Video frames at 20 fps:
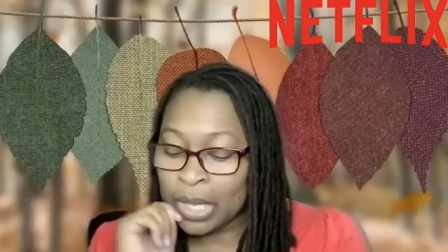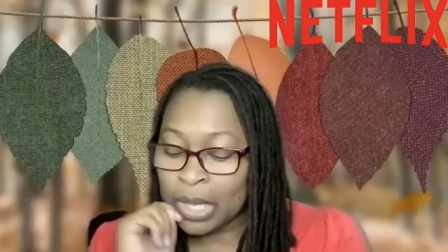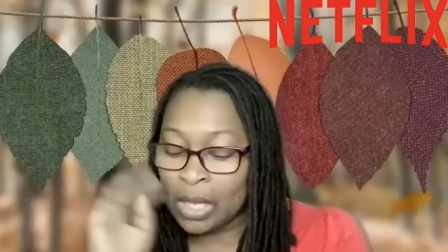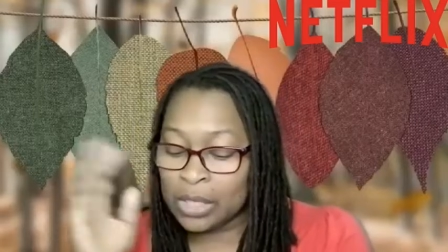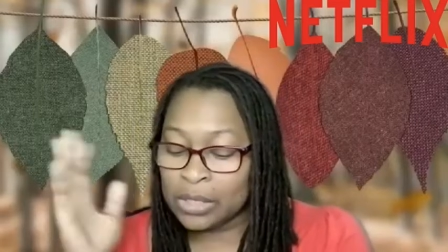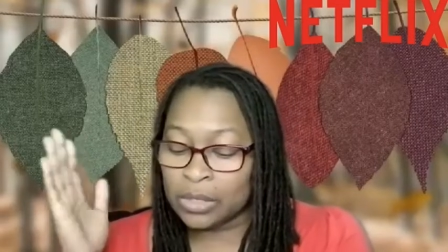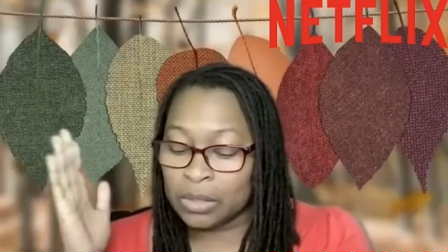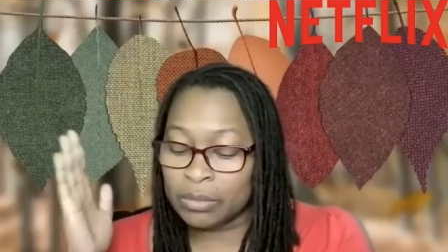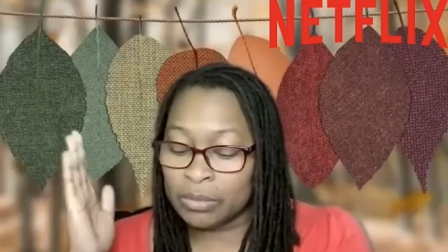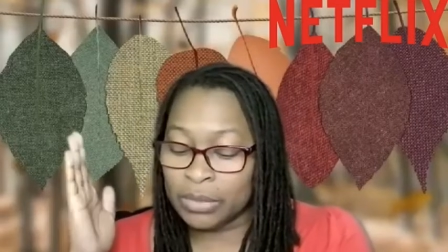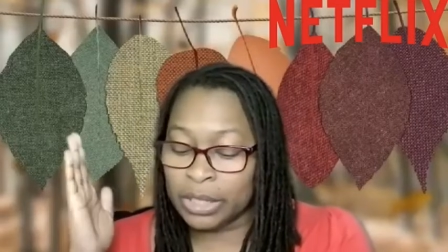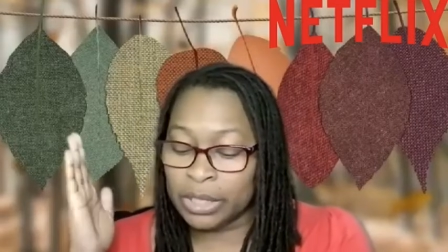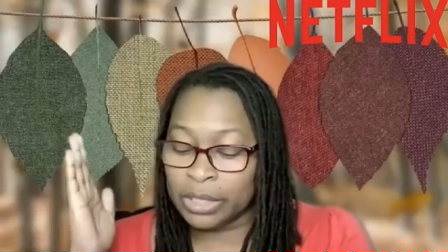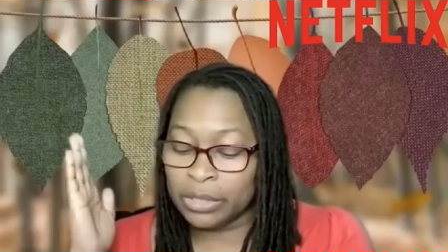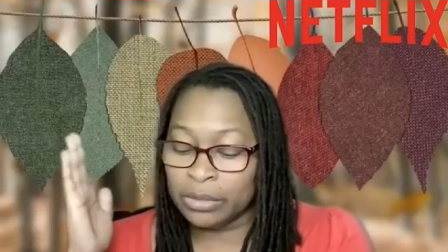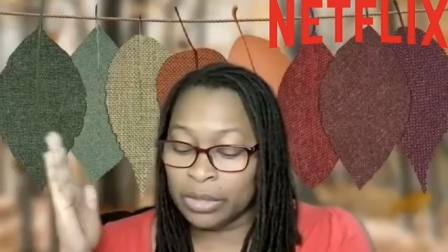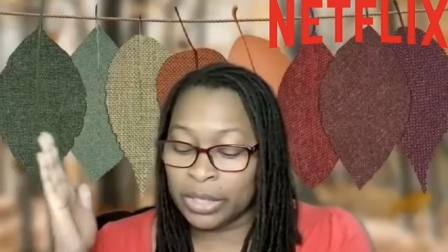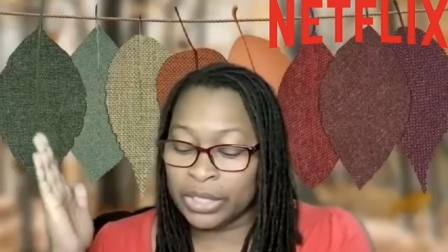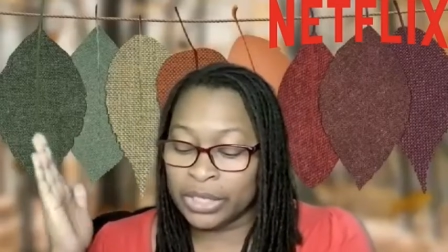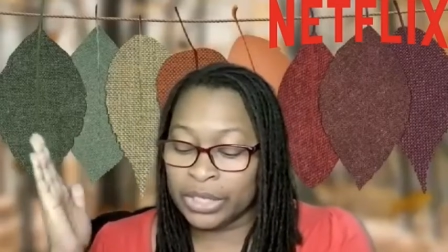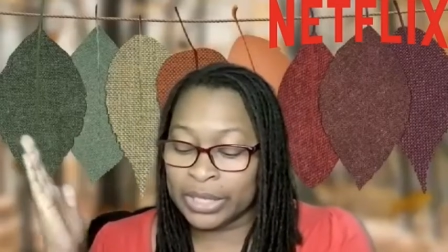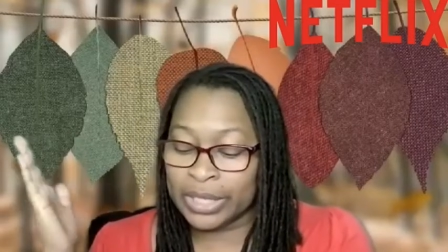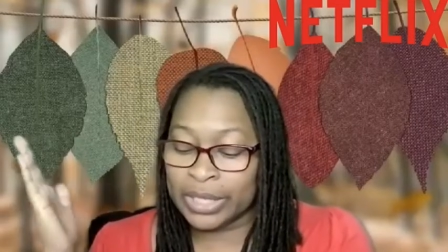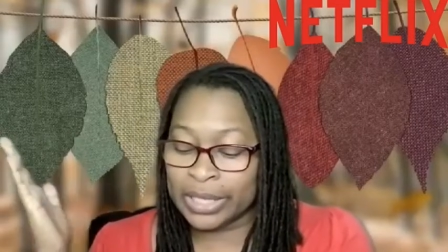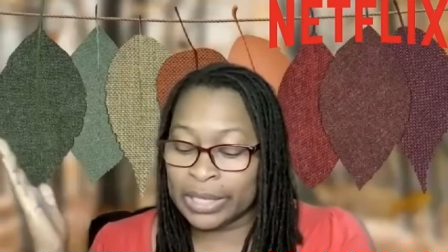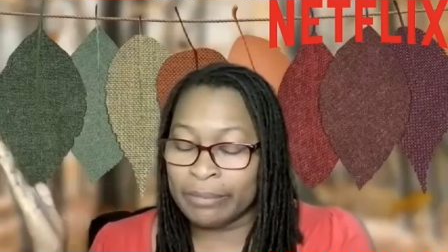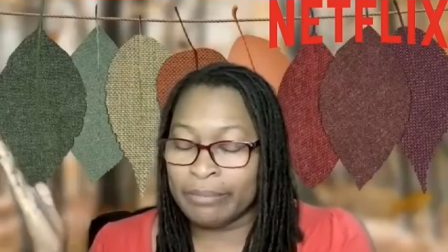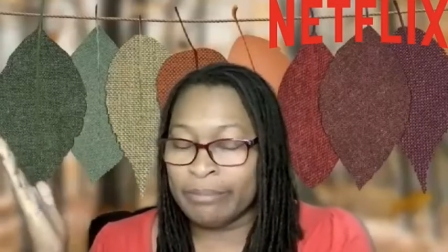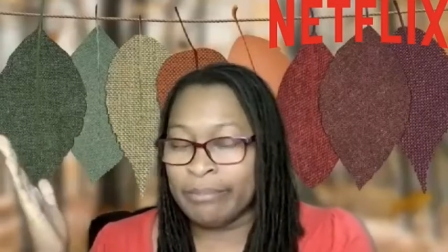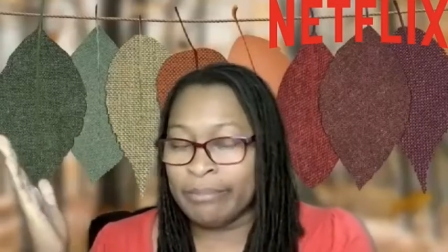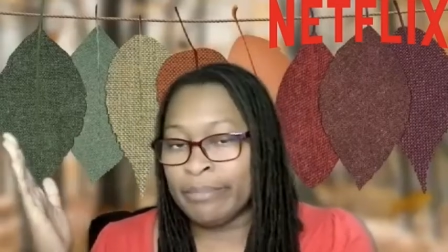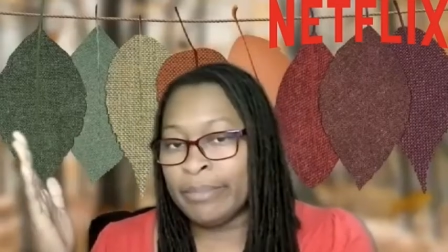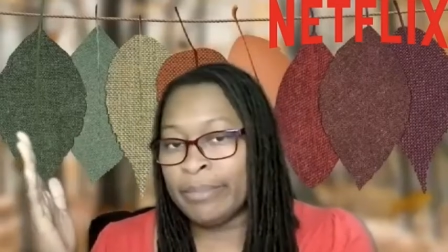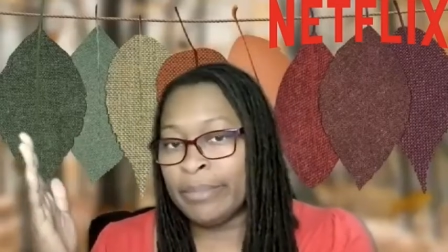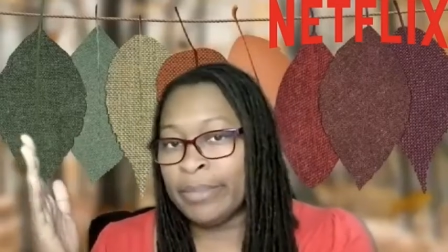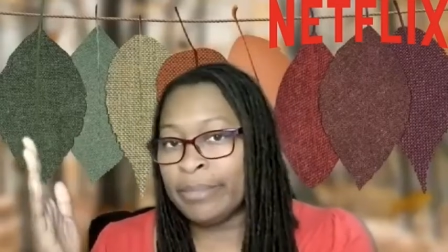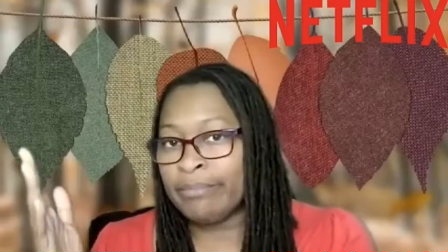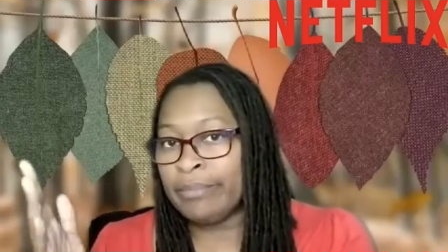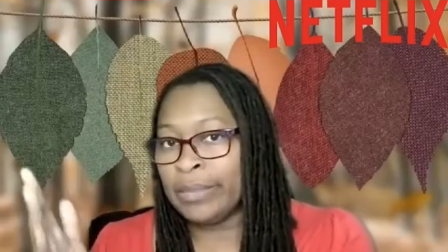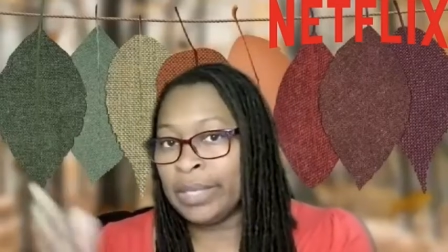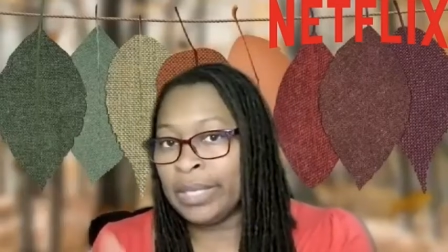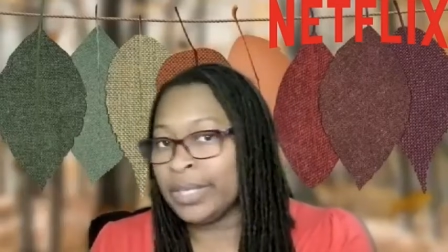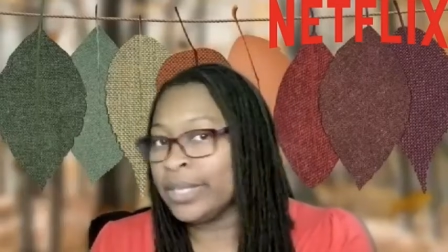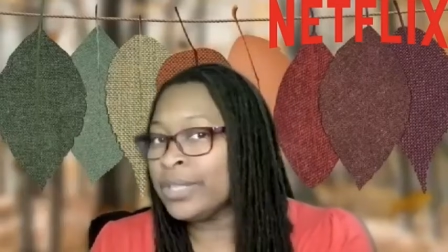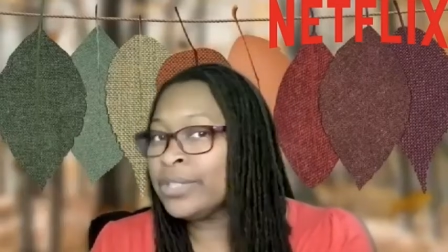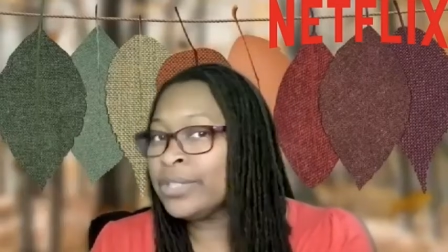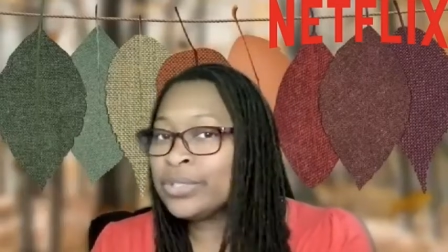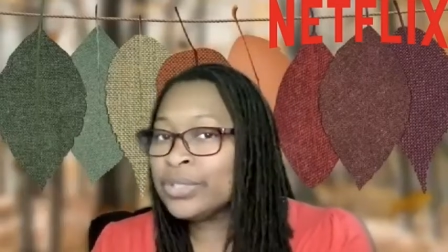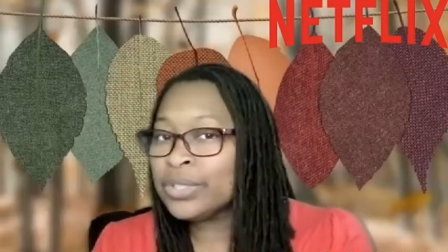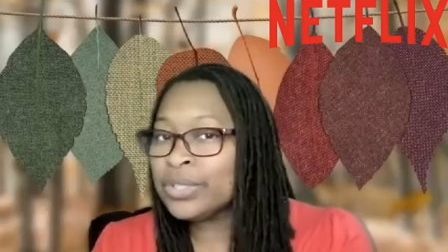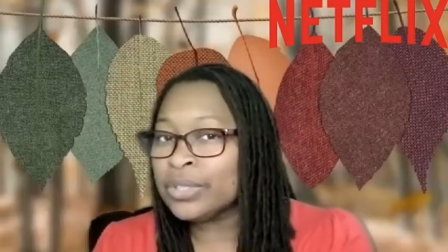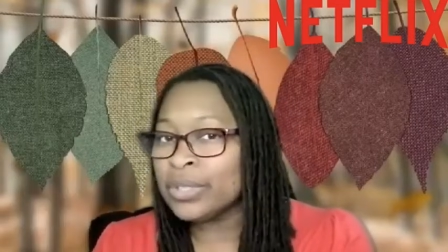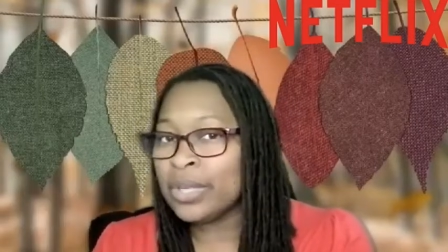So I'm literally just going to list